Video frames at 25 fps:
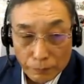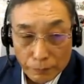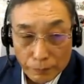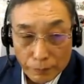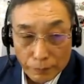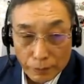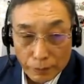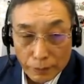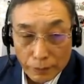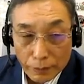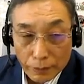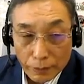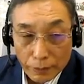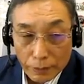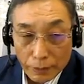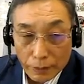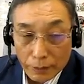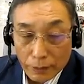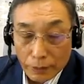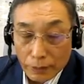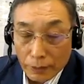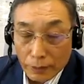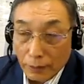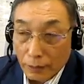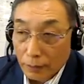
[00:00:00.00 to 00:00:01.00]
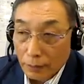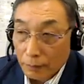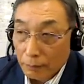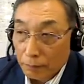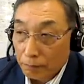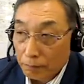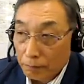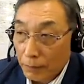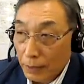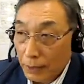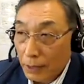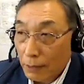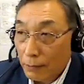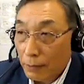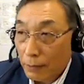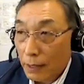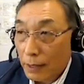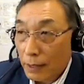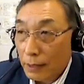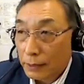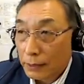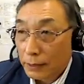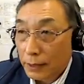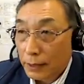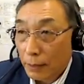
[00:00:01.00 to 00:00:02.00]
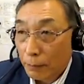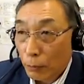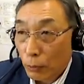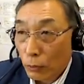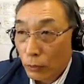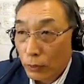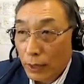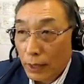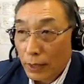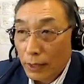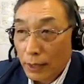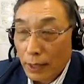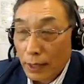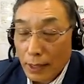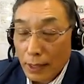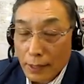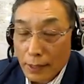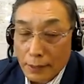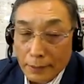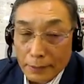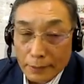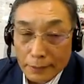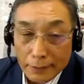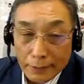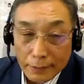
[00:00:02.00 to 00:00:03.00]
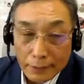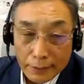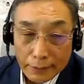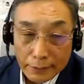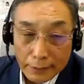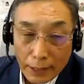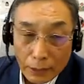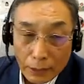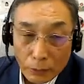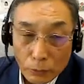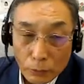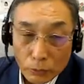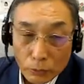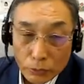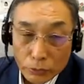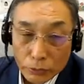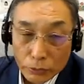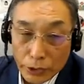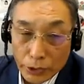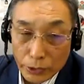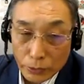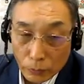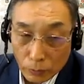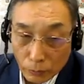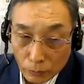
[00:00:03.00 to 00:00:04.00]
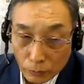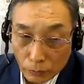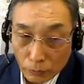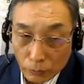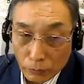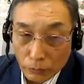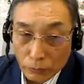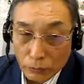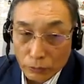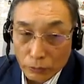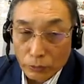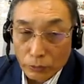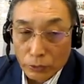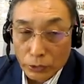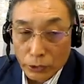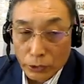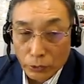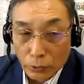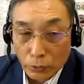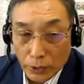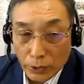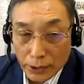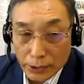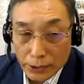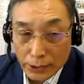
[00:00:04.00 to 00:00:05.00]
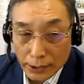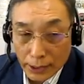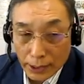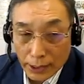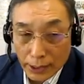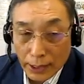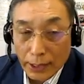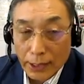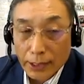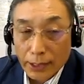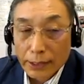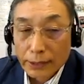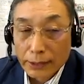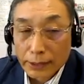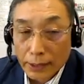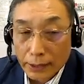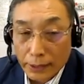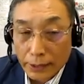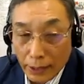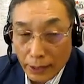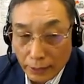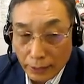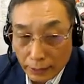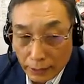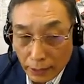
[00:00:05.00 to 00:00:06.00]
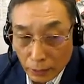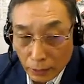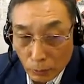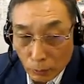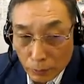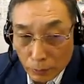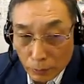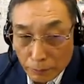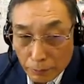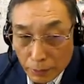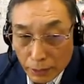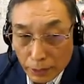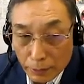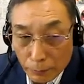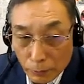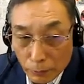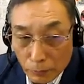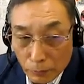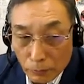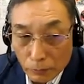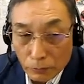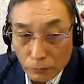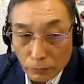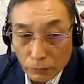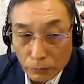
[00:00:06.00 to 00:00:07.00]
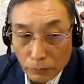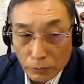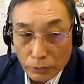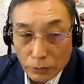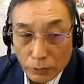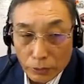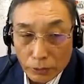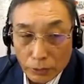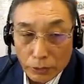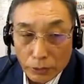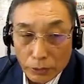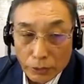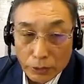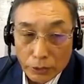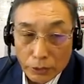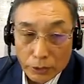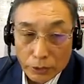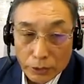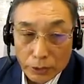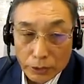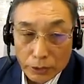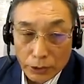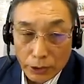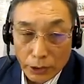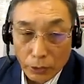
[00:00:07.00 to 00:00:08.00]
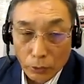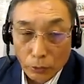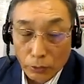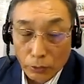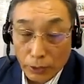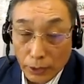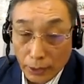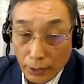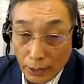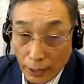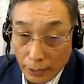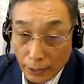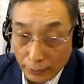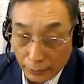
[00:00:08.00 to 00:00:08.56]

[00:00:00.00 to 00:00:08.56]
the players were defeated, but they cleaned the room after that defeat. And the supporters